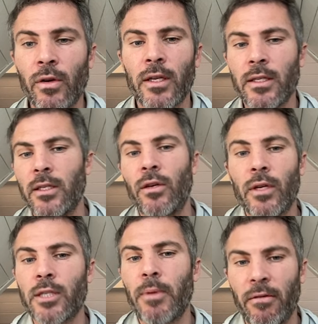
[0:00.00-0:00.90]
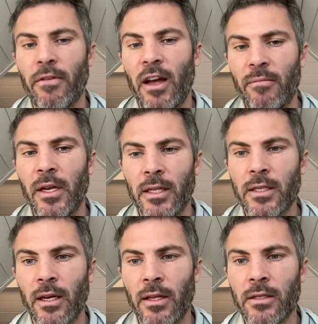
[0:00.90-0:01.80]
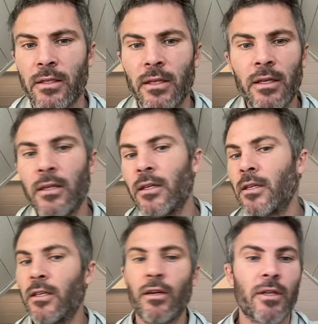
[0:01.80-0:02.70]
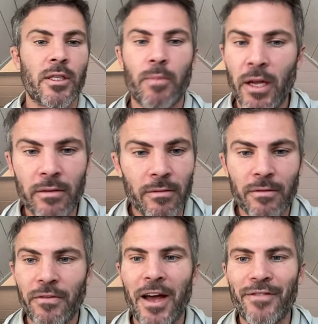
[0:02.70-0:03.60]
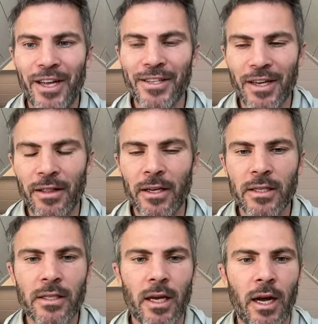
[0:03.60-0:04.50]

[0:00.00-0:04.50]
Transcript: can spend 5 minutes on this. You can spend 5 days on this.